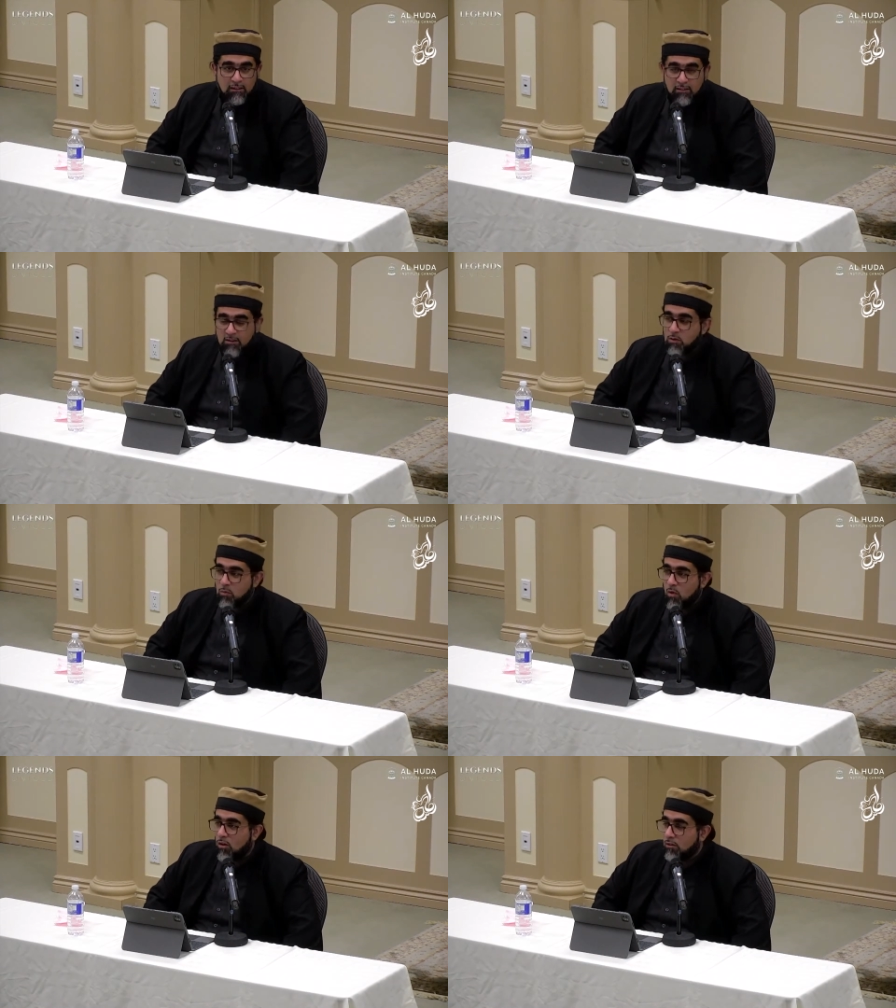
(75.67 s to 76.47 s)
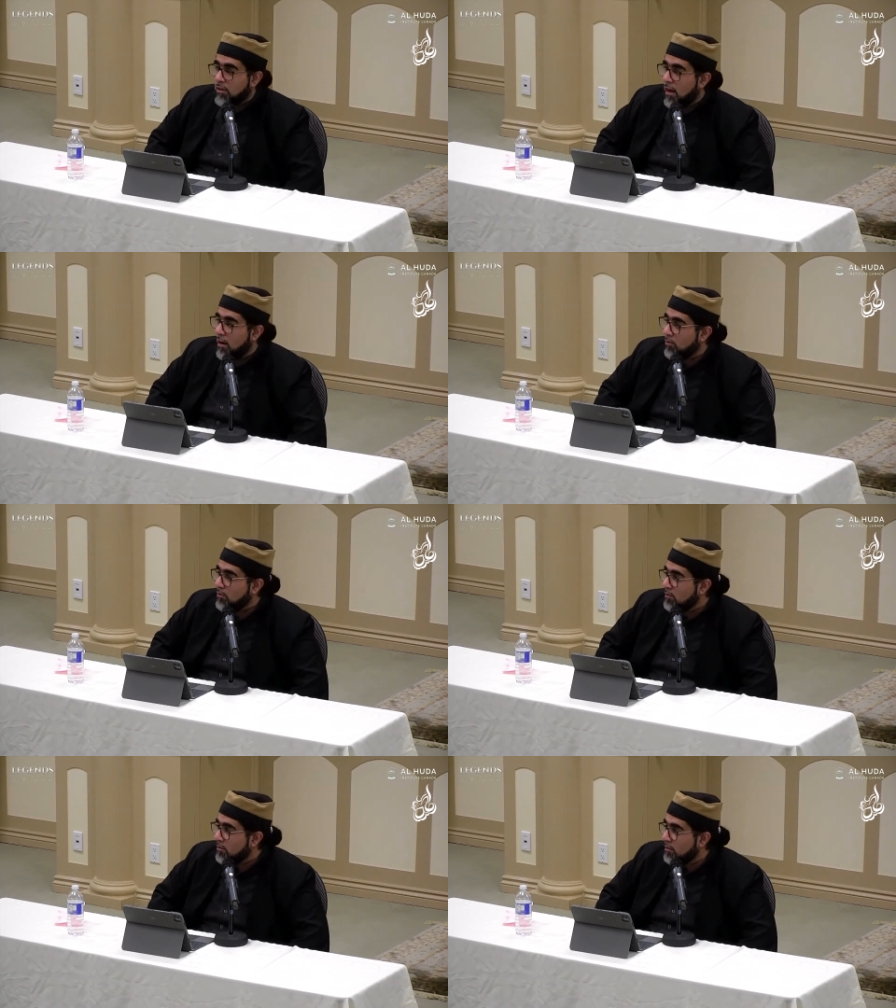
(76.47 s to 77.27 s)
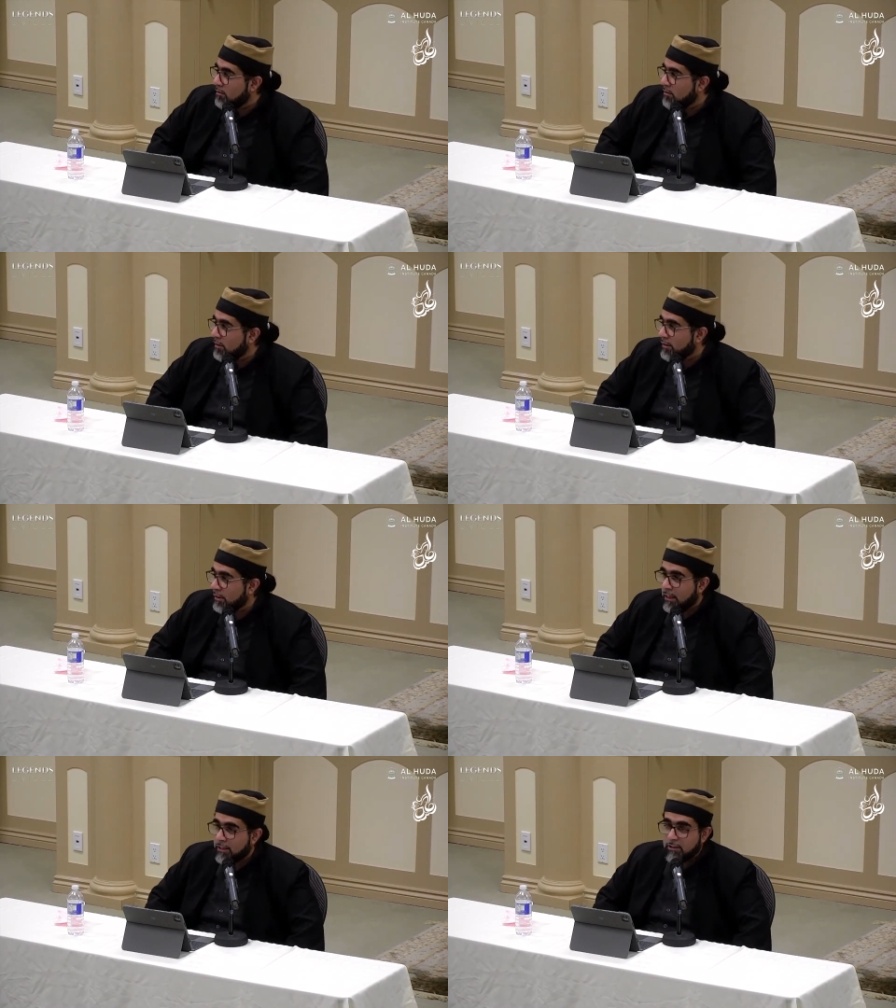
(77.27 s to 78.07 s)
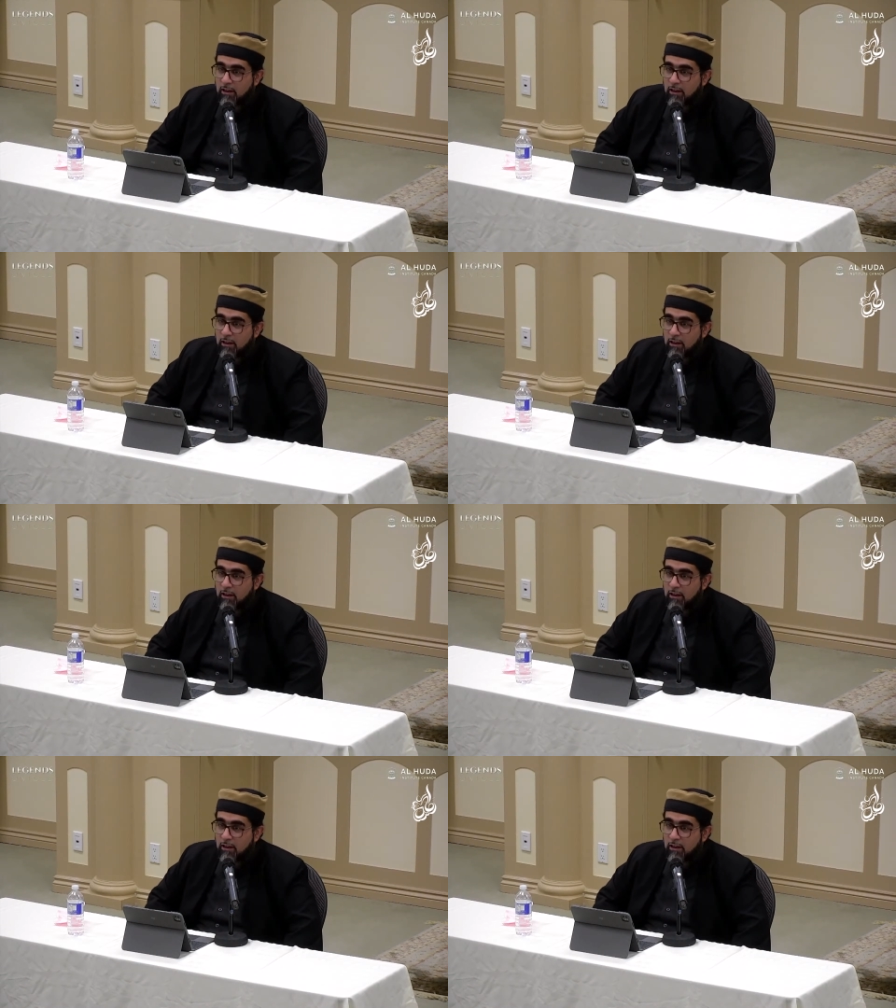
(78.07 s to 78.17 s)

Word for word: It's a small town in the Clayton